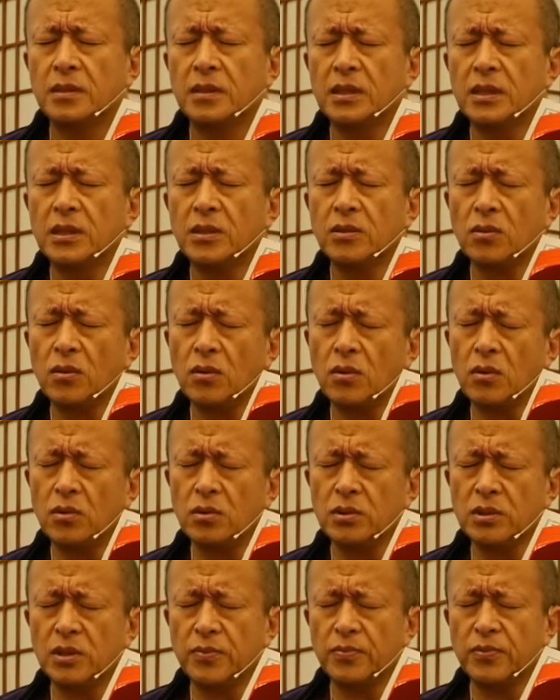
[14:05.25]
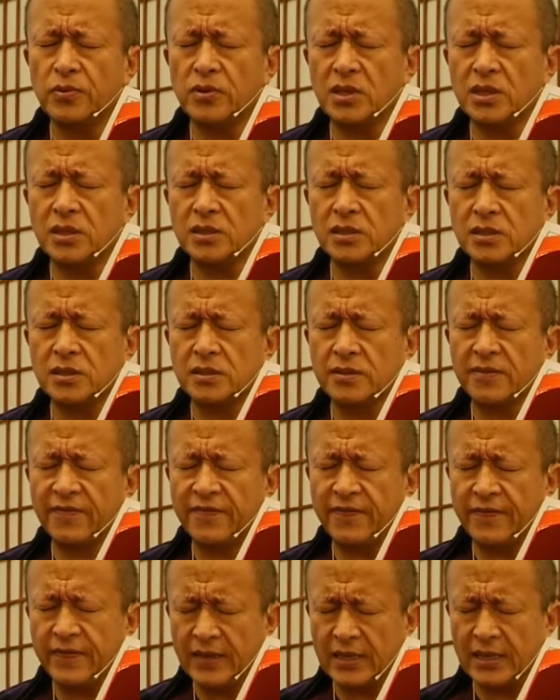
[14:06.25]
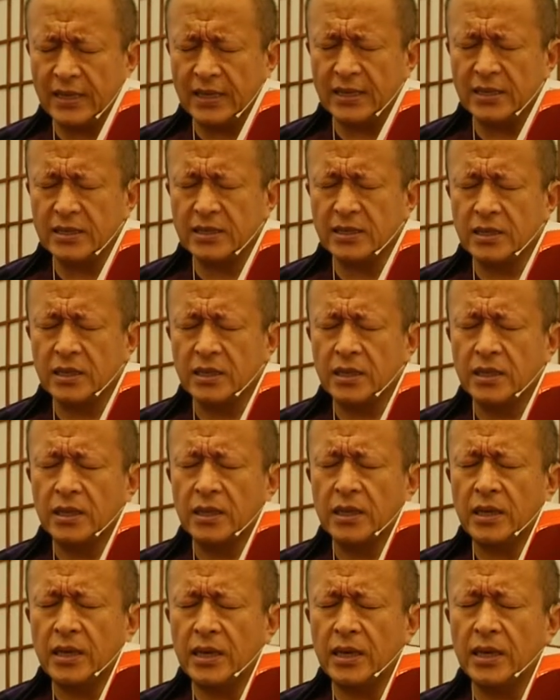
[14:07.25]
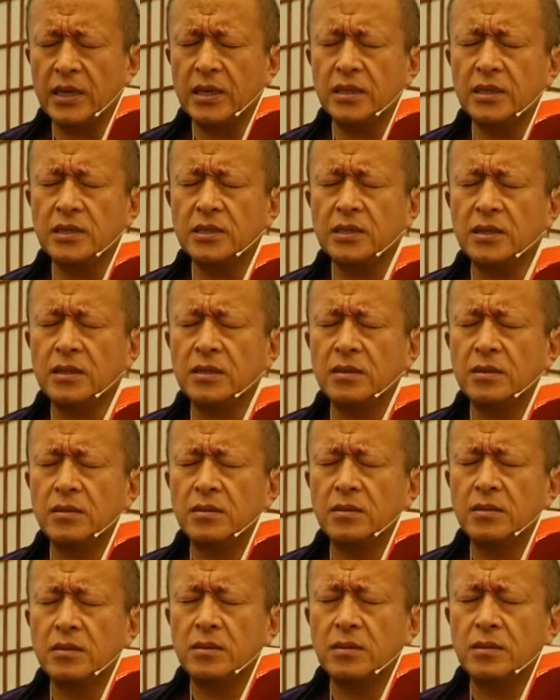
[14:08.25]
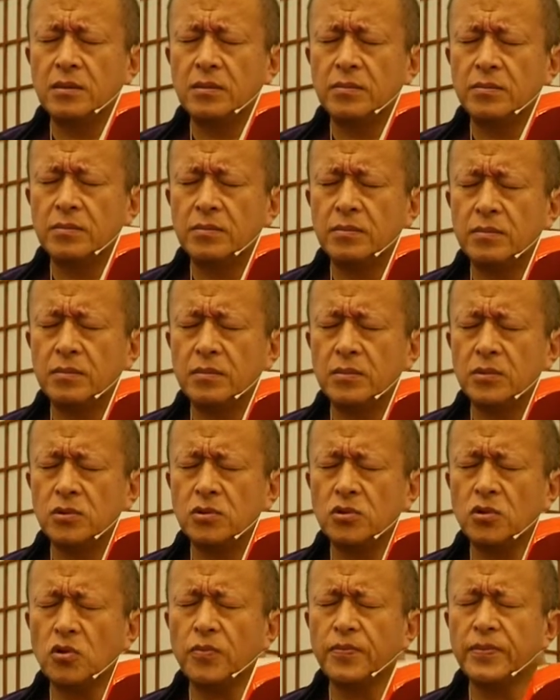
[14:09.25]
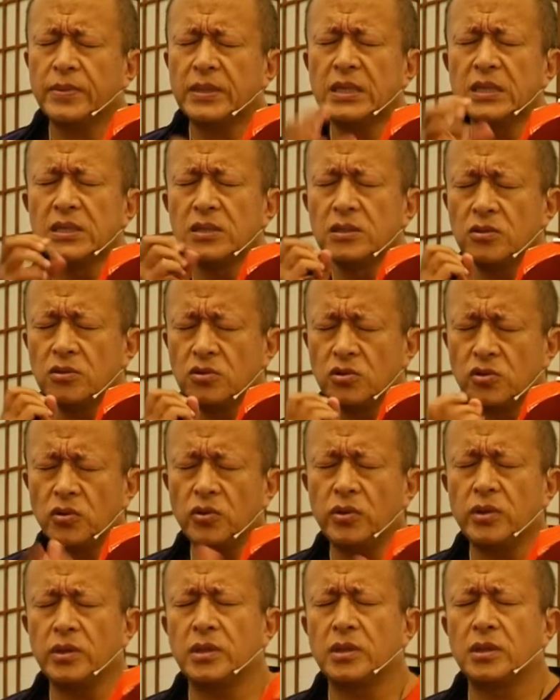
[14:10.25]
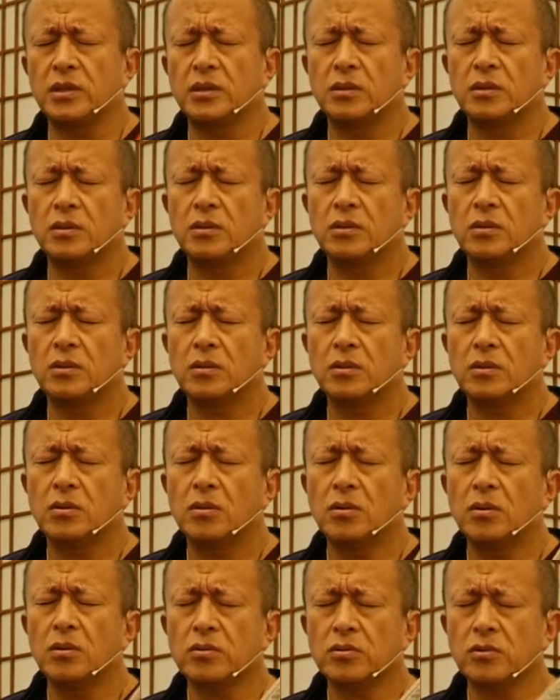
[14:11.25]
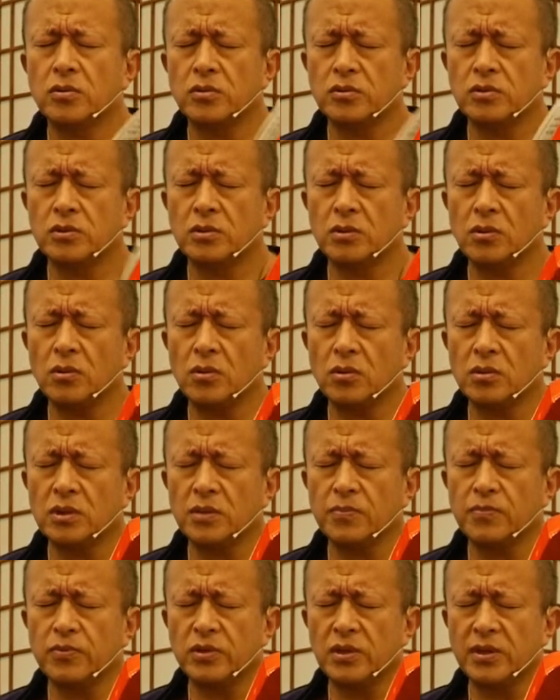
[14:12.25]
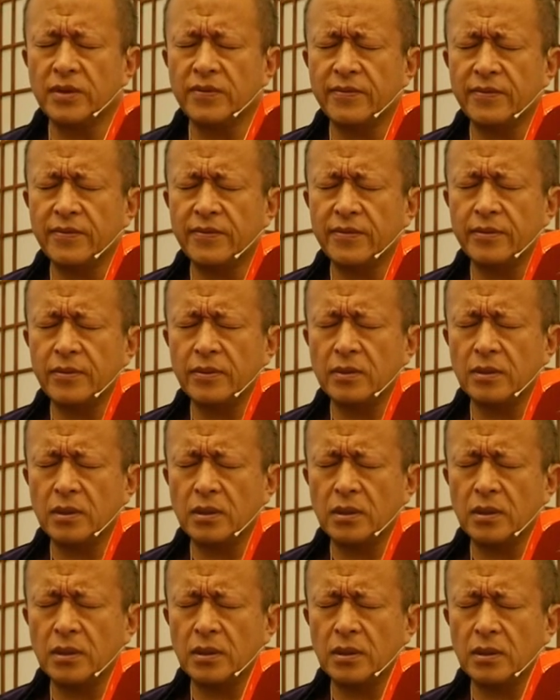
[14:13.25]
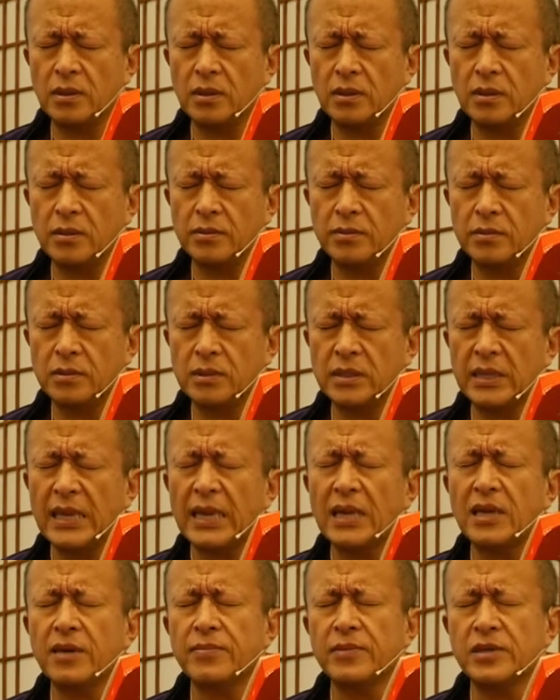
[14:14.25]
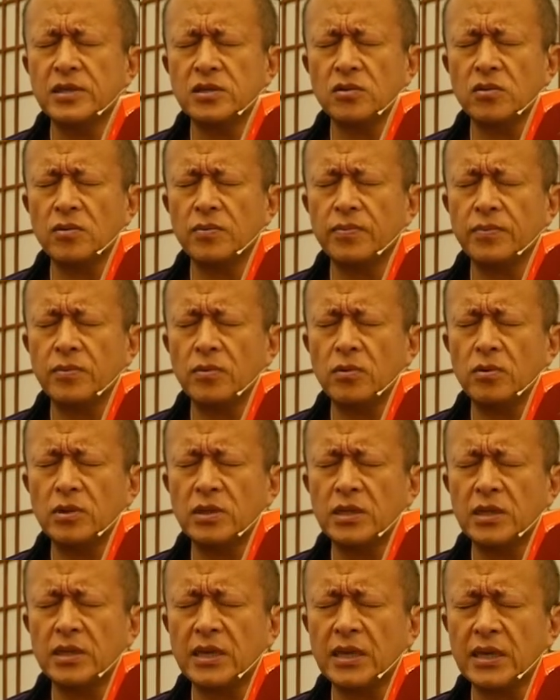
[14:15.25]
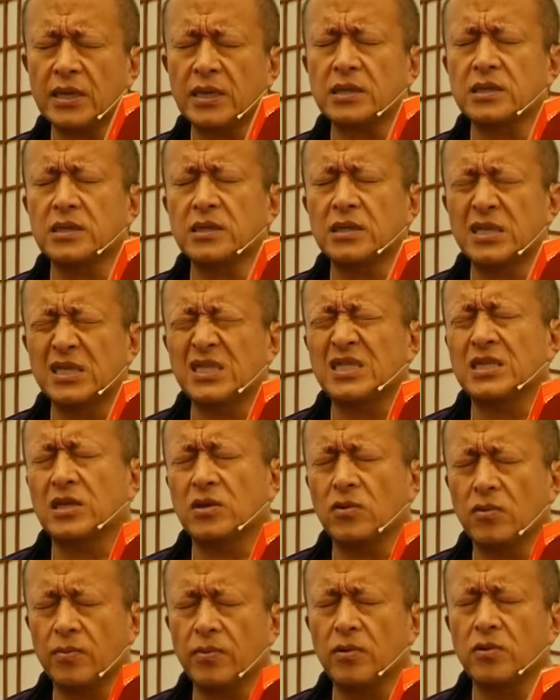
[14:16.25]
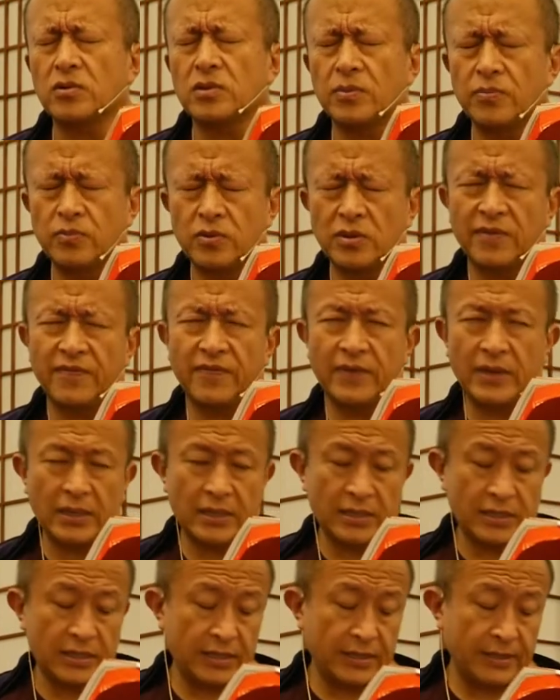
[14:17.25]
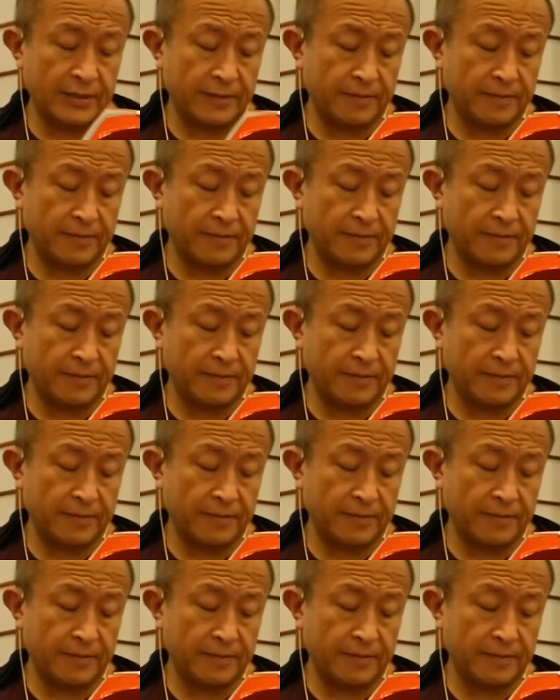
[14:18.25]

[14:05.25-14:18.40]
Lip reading: in all the Buddha's field and sort of enjoy all the Buddha, the elements of or the characteristic of all the Buddha field.